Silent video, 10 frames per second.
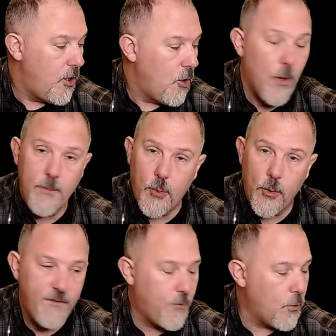one
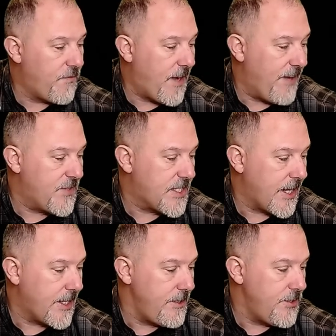point four five
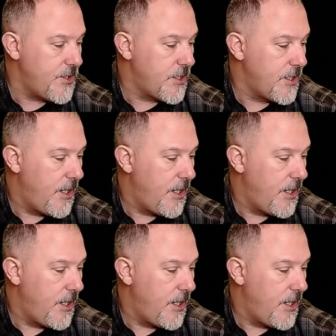seconds